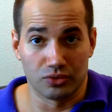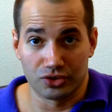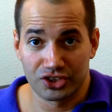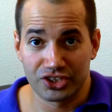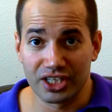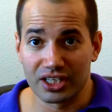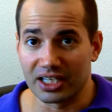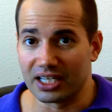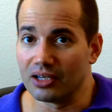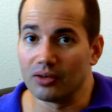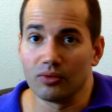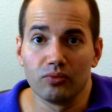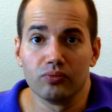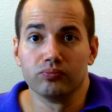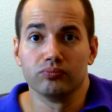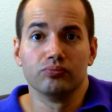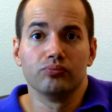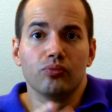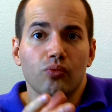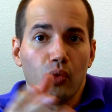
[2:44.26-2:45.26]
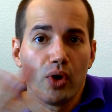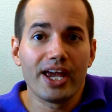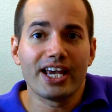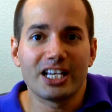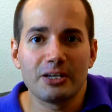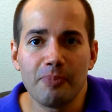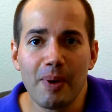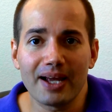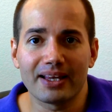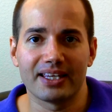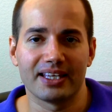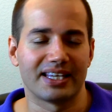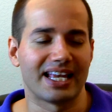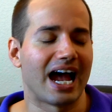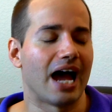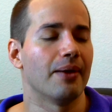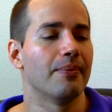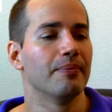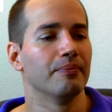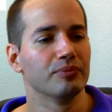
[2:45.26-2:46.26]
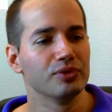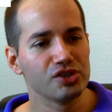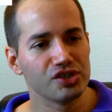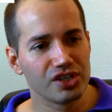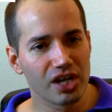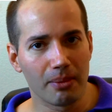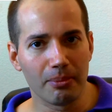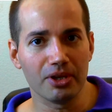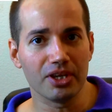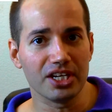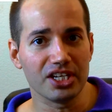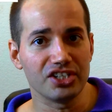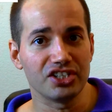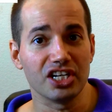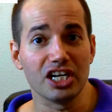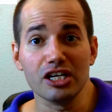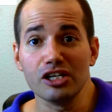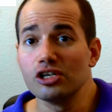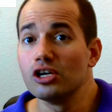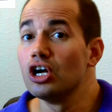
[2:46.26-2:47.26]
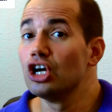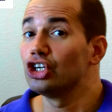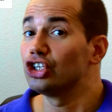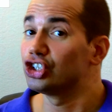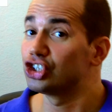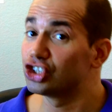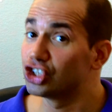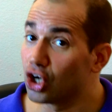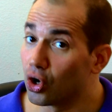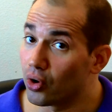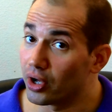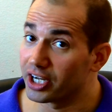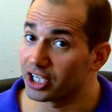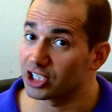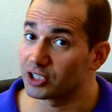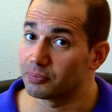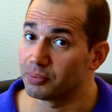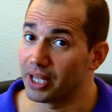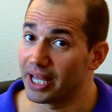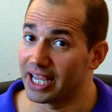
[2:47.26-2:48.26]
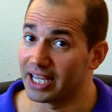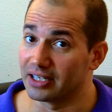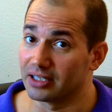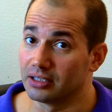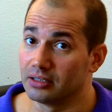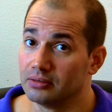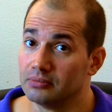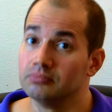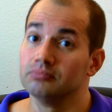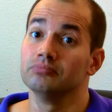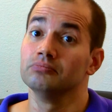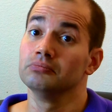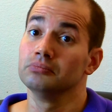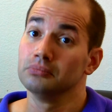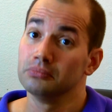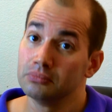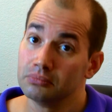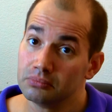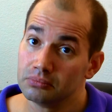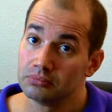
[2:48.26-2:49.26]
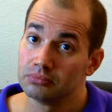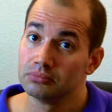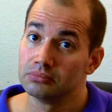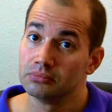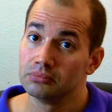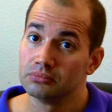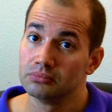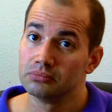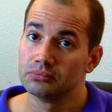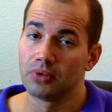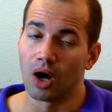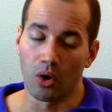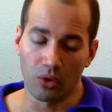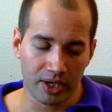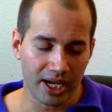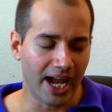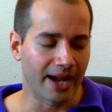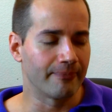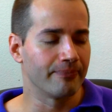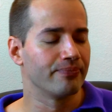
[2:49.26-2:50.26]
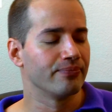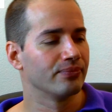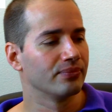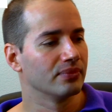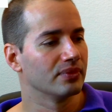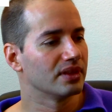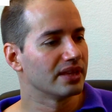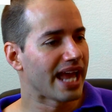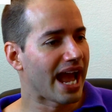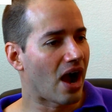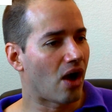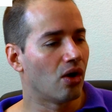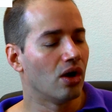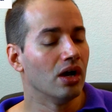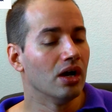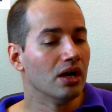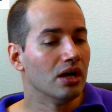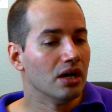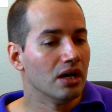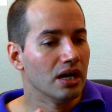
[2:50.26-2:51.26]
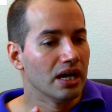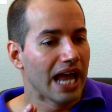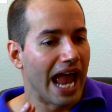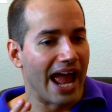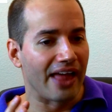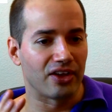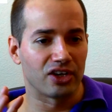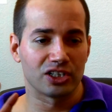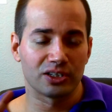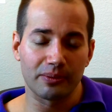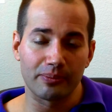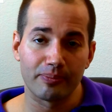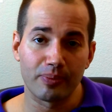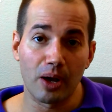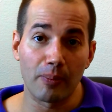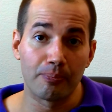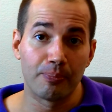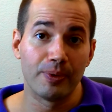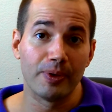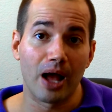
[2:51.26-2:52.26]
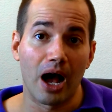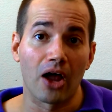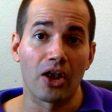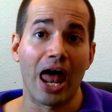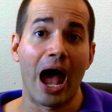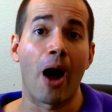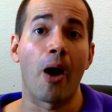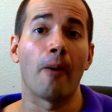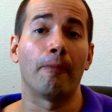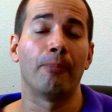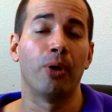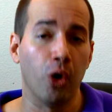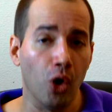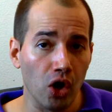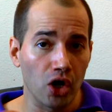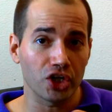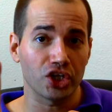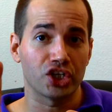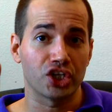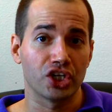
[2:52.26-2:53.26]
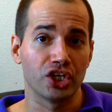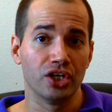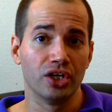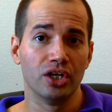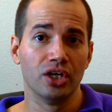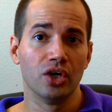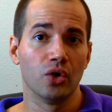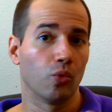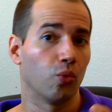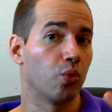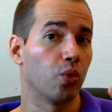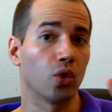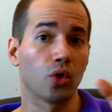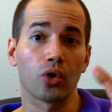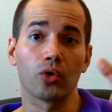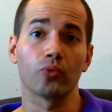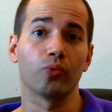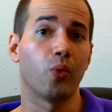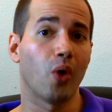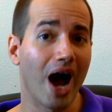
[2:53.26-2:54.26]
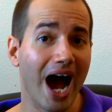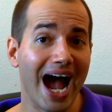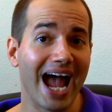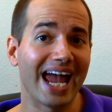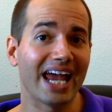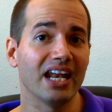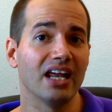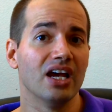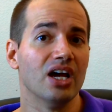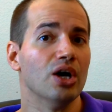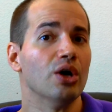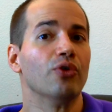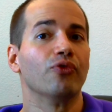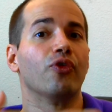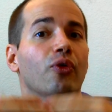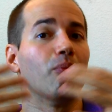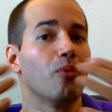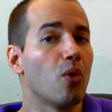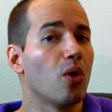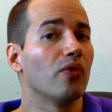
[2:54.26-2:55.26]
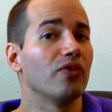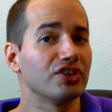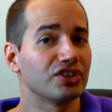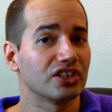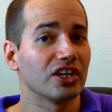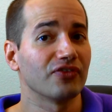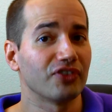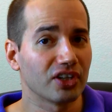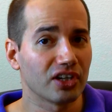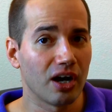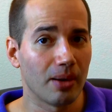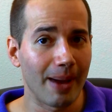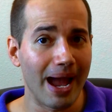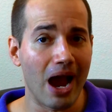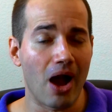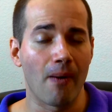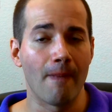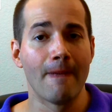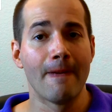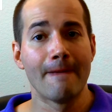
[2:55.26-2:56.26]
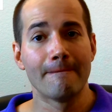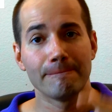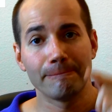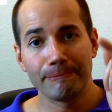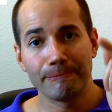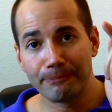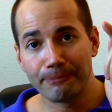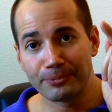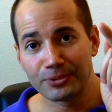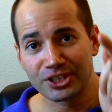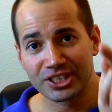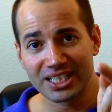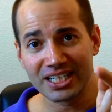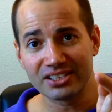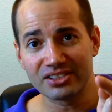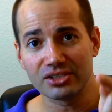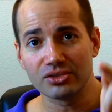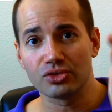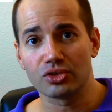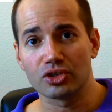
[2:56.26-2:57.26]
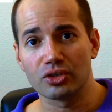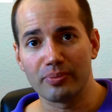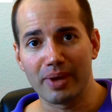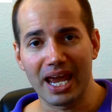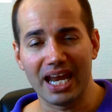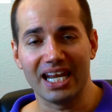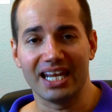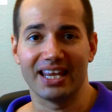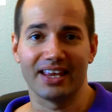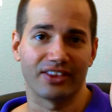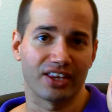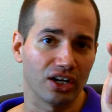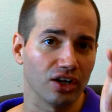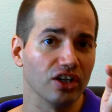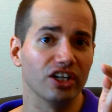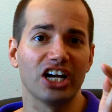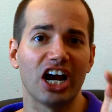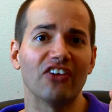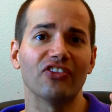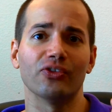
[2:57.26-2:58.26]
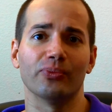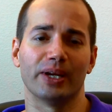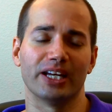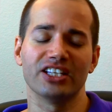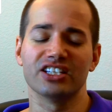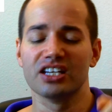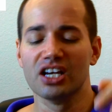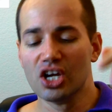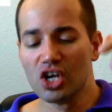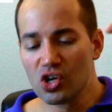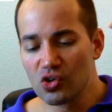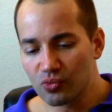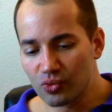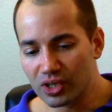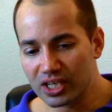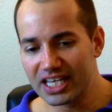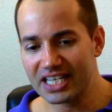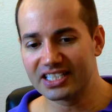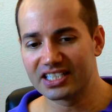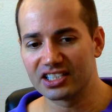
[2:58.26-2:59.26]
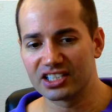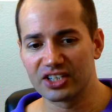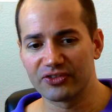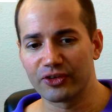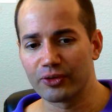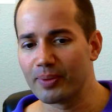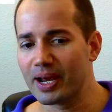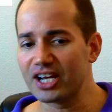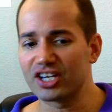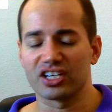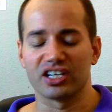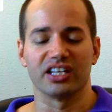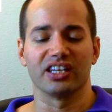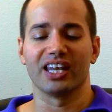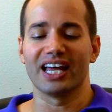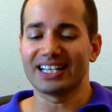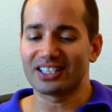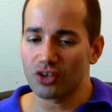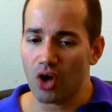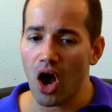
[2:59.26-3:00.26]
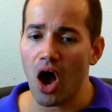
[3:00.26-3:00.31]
silly. We expected that. Some of these things still unexplained. Okay. Now, and there's now a push worldwide for more of this stuff to come out. Citizens are demanding that their governments release this information. Let's